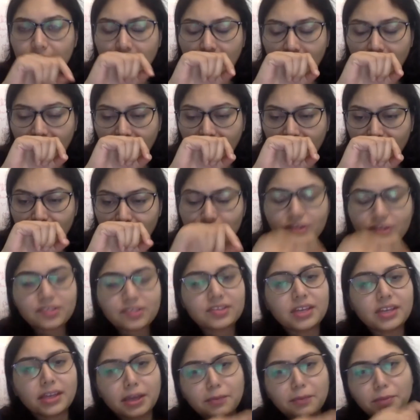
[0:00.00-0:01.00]
I was just
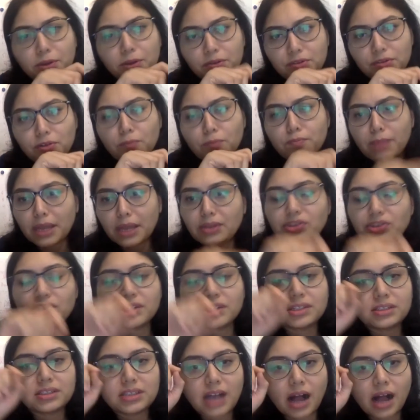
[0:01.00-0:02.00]
thinking, because you
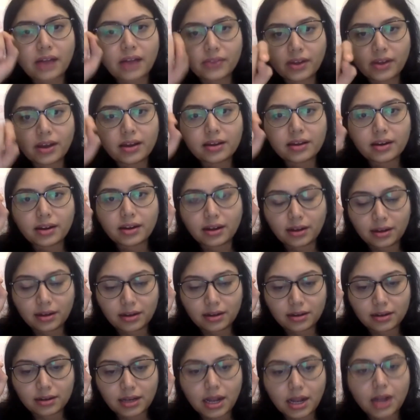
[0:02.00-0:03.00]
mentioned the
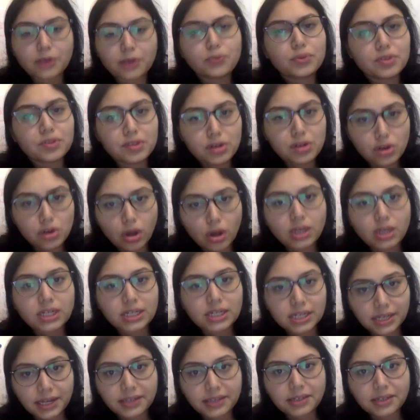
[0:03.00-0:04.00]
Aadhaar card was not
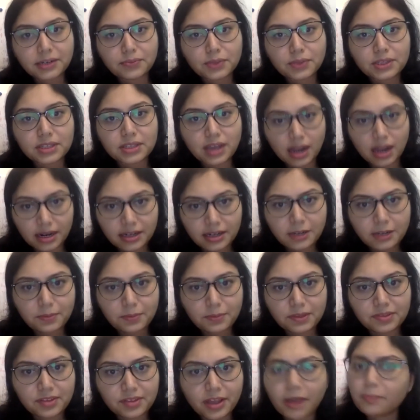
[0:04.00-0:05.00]
connected with the
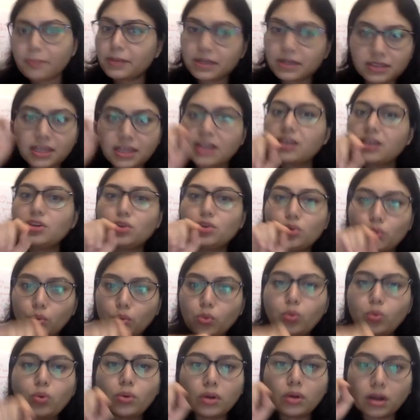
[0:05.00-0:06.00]
RT-PCR, but they
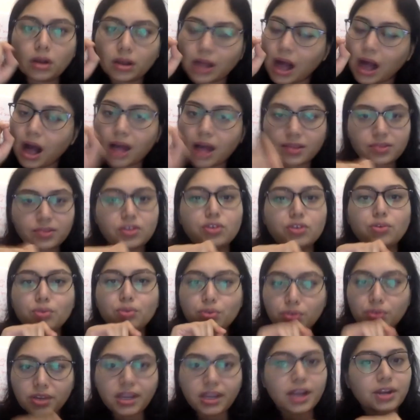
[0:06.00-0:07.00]
do ask you
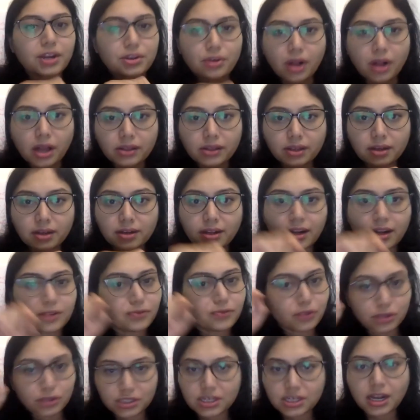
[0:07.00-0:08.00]
to get your Aadhaar card
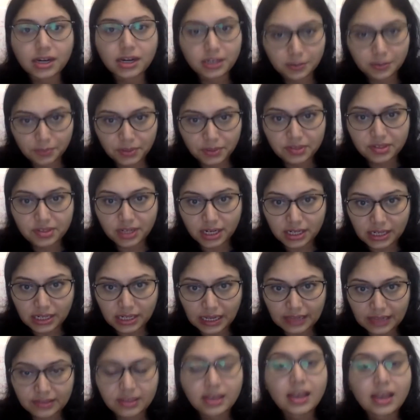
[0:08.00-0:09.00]
for the RT-PCR
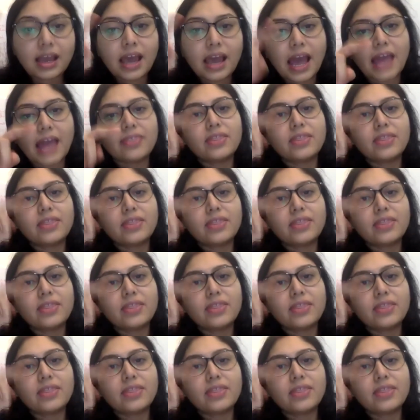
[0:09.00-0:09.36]
test, and